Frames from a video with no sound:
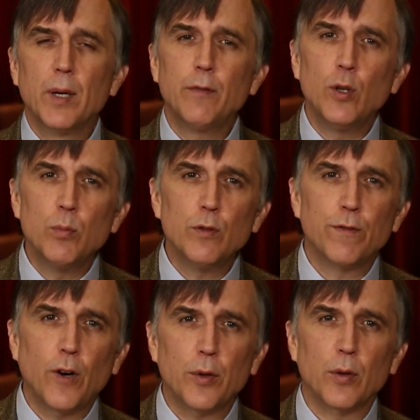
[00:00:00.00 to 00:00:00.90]
But if you
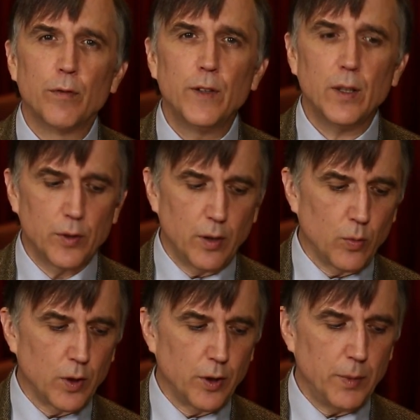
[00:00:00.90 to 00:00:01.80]
move farther afield in
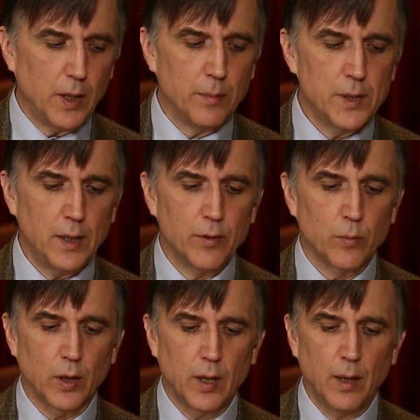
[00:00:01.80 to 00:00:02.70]
the world, it becomes
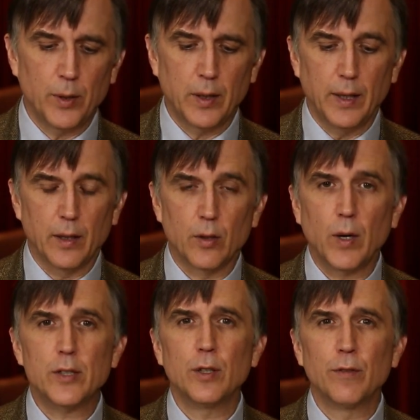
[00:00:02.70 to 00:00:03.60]
even more complicated. The
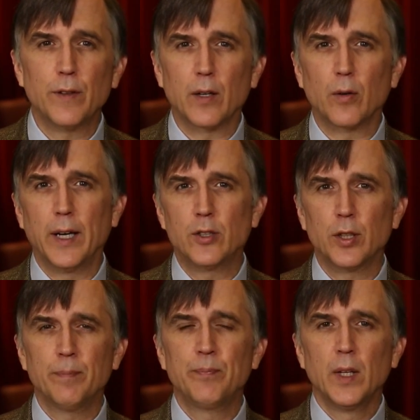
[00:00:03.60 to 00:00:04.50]
Russian
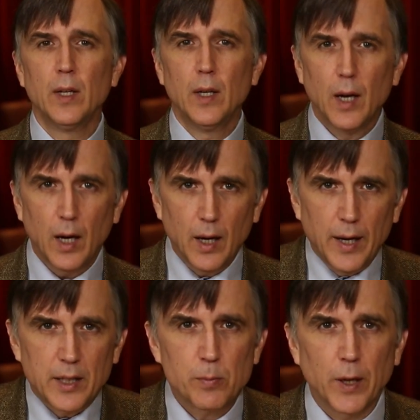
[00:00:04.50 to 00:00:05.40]
Federation
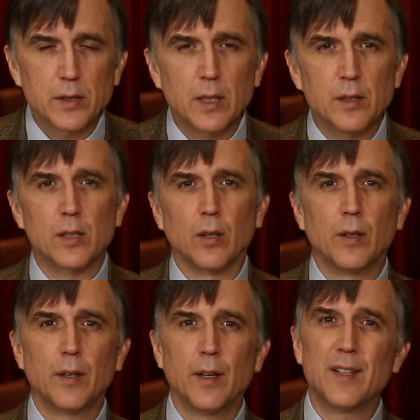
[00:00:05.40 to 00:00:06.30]
expressed
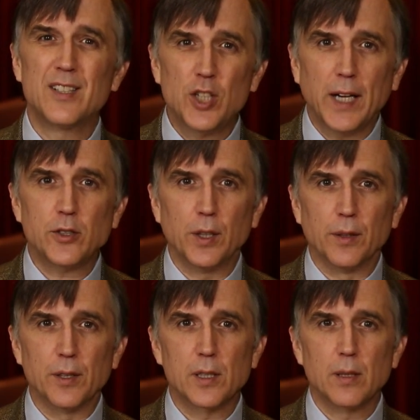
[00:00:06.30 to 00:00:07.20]
concern that the
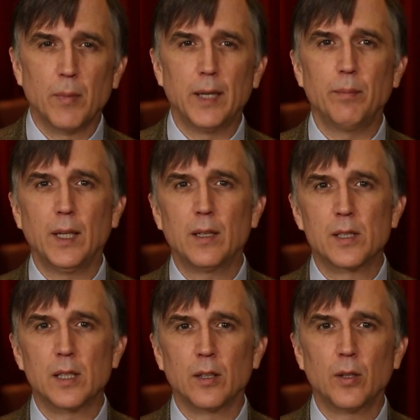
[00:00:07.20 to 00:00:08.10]
Chechens might be
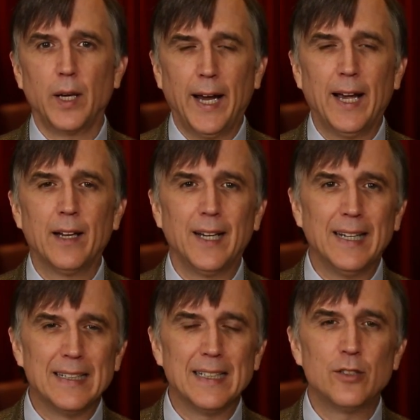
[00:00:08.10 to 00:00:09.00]
considered an
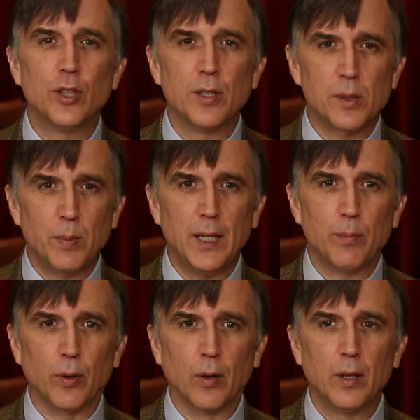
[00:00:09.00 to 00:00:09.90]
indigenous
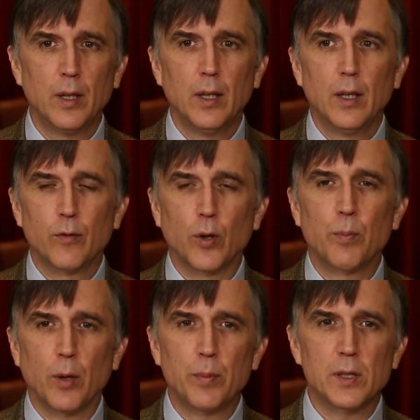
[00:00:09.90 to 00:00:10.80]
people for
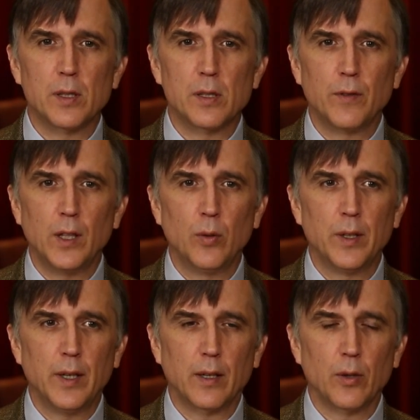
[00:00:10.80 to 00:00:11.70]
purposes of the
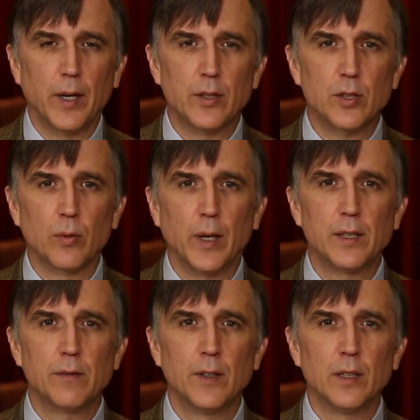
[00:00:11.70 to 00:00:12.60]
UN Declaration of the
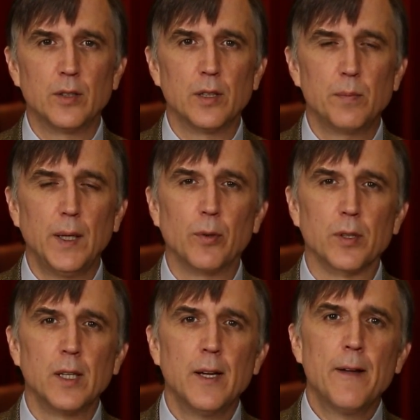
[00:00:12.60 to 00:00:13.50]
Rights of Indigenous
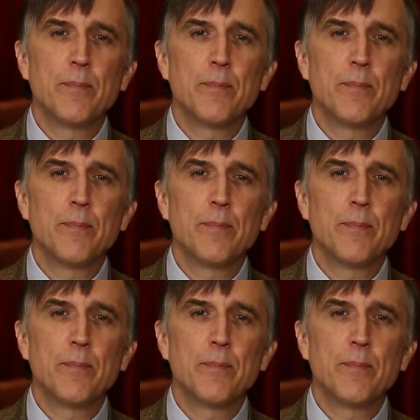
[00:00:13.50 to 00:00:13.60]
Peoples.